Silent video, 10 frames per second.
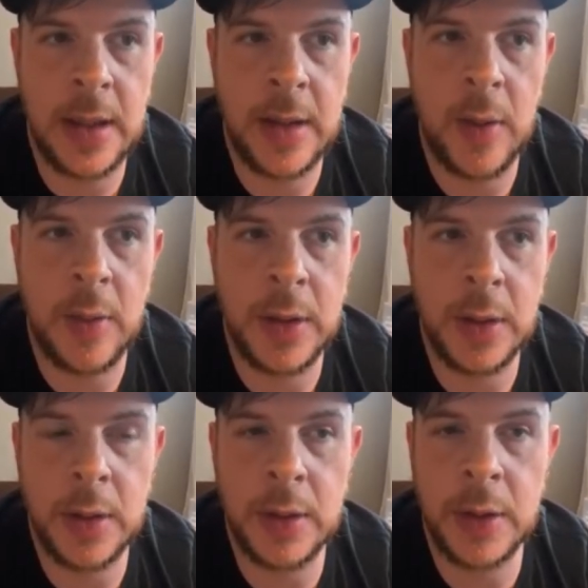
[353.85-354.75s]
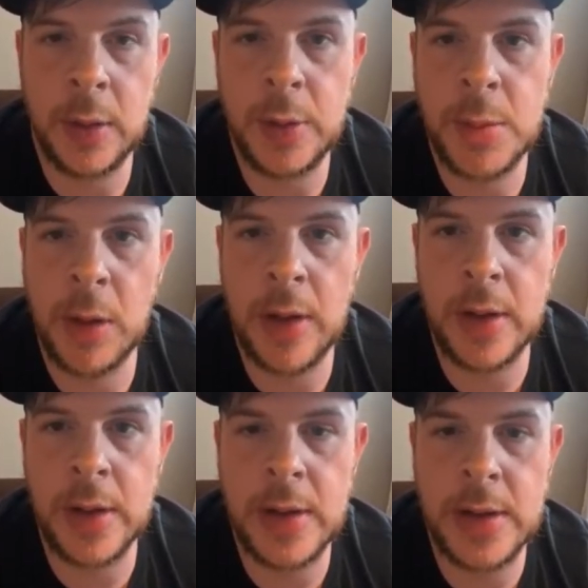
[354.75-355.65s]
You know, the Lucha
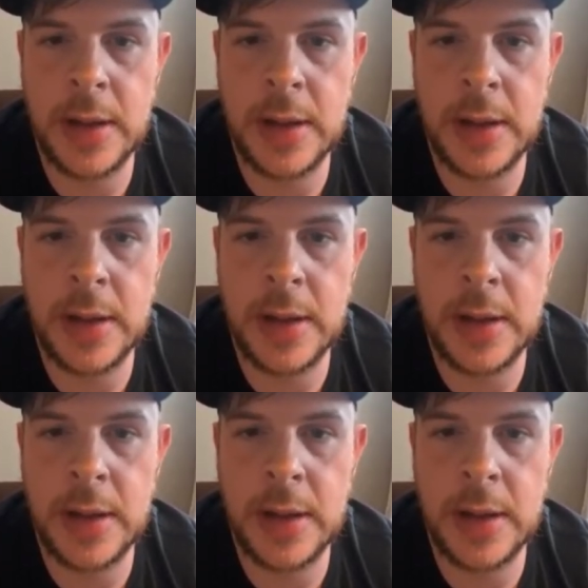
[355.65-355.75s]
Brothers,